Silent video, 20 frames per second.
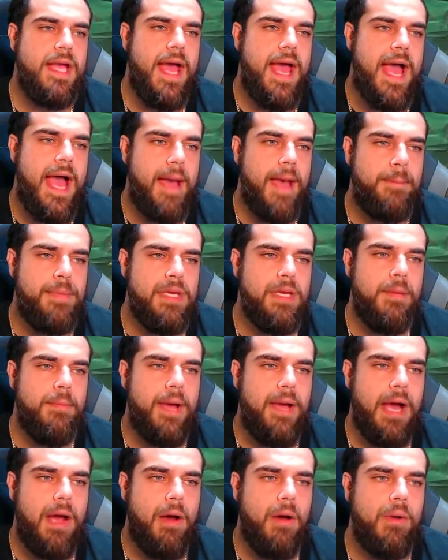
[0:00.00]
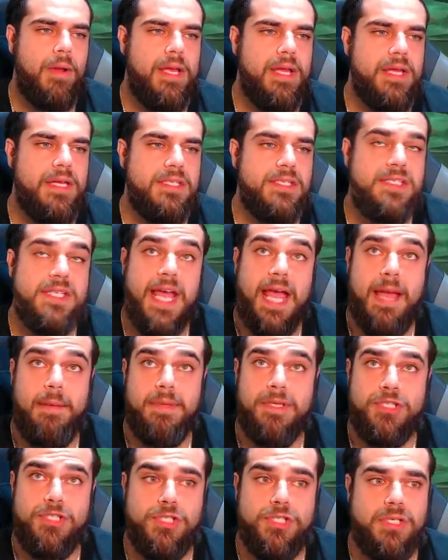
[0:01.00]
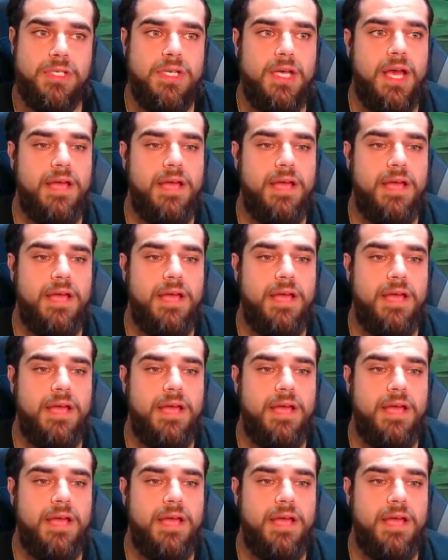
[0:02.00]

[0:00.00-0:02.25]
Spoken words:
happy about his damage.